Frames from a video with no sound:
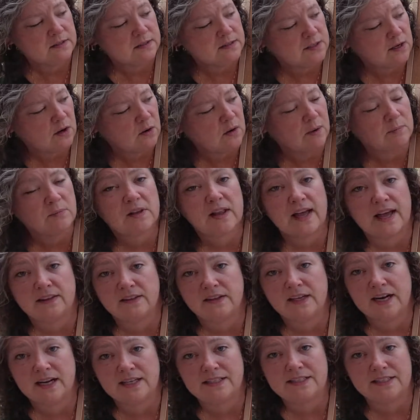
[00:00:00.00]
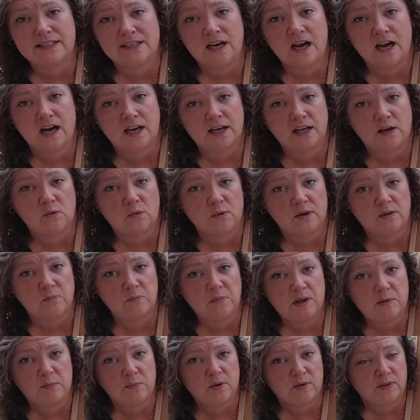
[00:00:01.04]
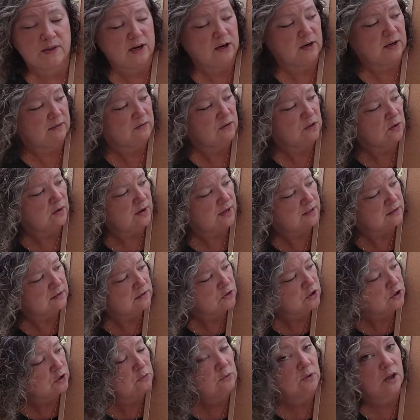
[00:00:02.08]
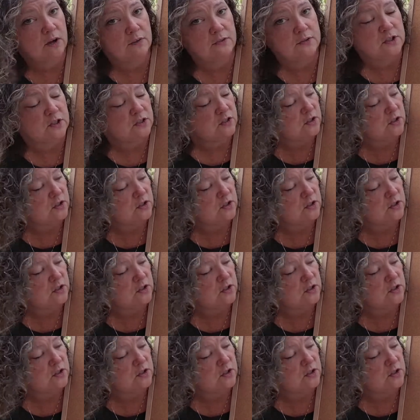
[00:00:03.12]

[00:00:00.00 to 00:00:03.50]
So I'm glad that I did hike with people there, even though I do love to